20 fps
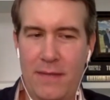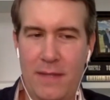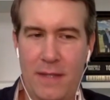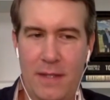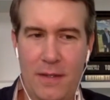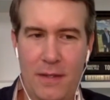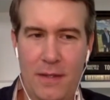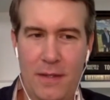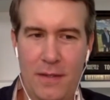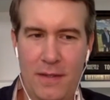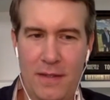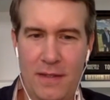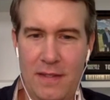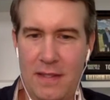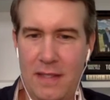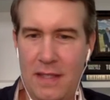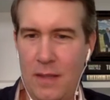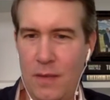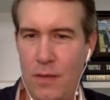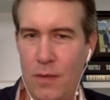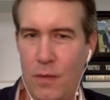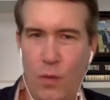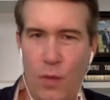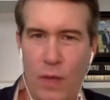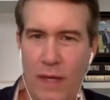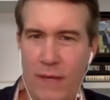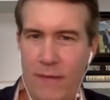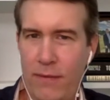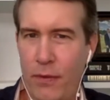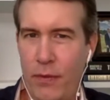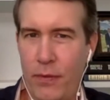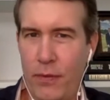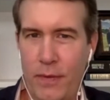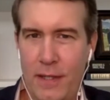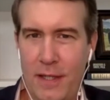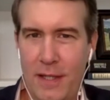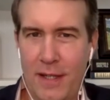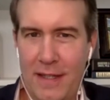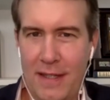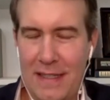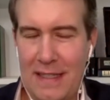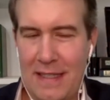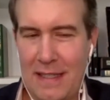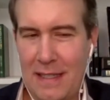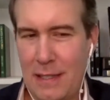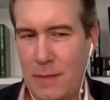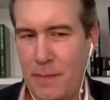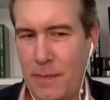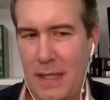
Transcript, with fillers: you know, here in the city with wife and three young kids.